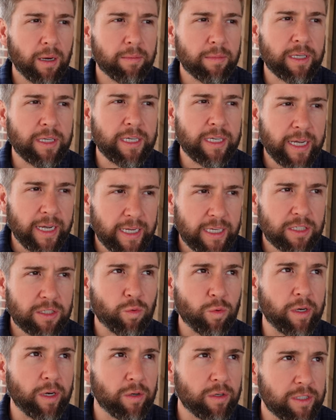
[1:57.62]
Yes,
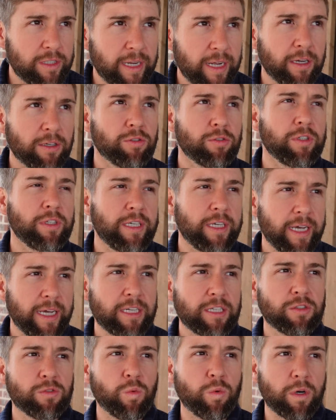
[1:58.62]
we know it's natural.
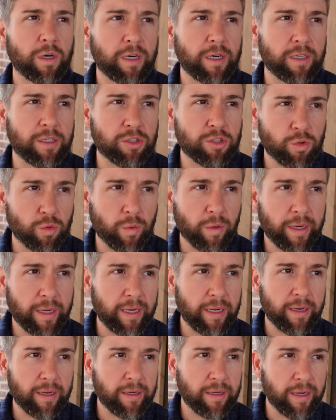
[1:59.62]
Yes, we're going to
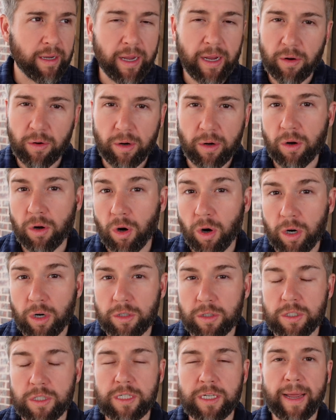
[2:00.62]
enjoy in-ground
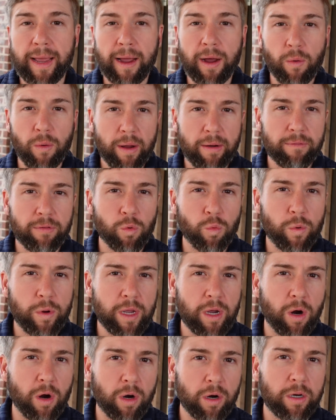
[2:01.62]
gardens. However,
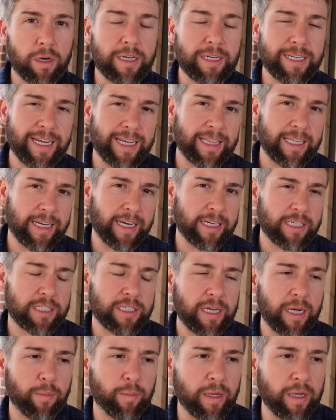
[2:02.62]
we are going to take the next
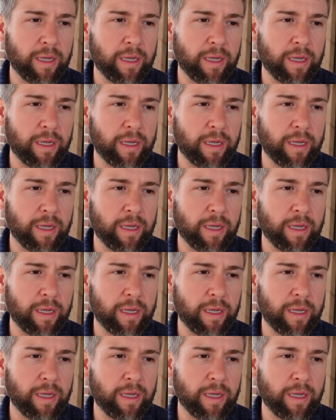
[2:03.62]
step